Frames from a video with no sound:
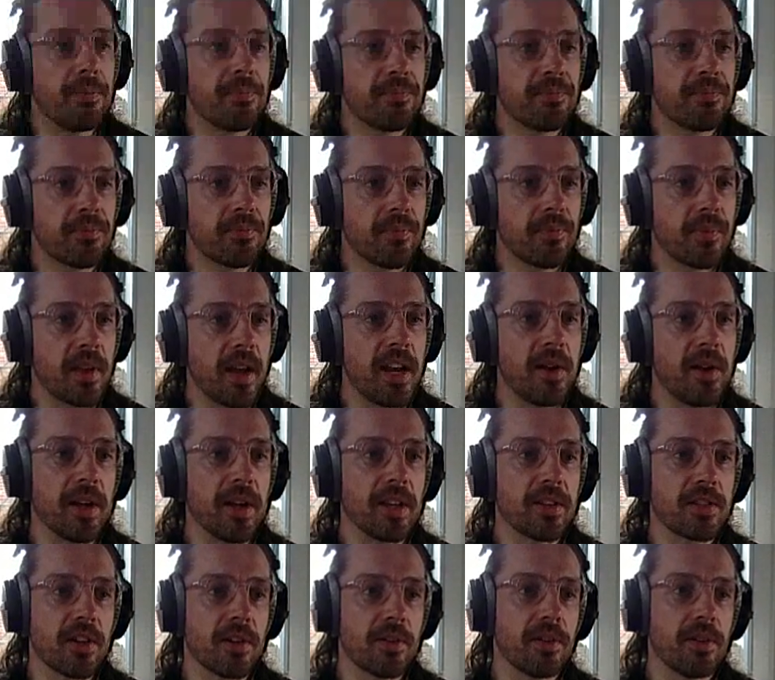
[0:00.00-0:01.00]
Anyway,
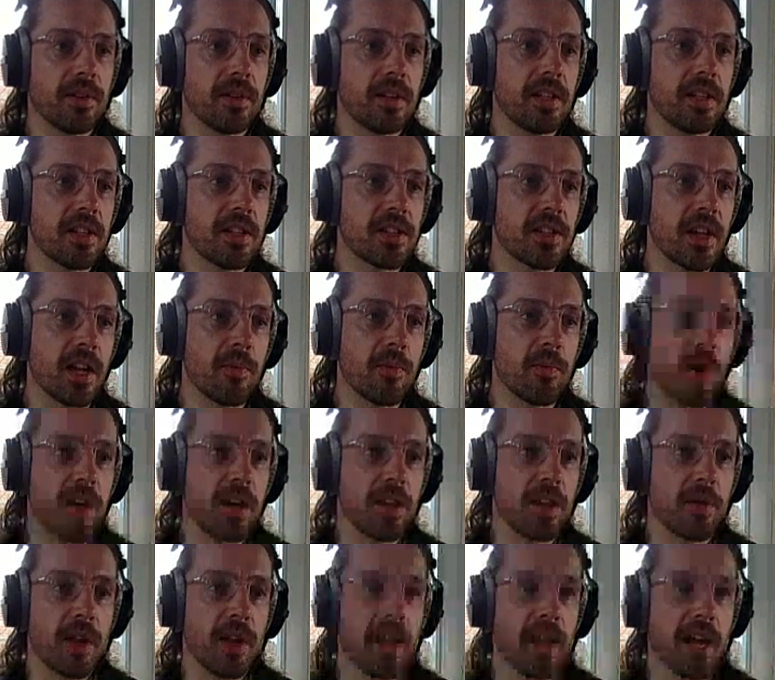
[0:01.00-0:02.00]
so in the same way that
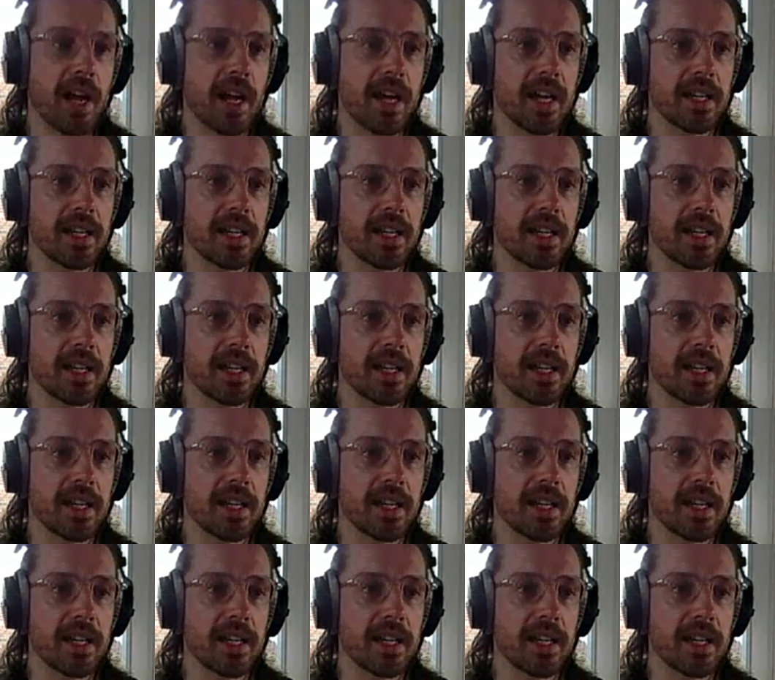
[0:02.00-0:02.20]
we had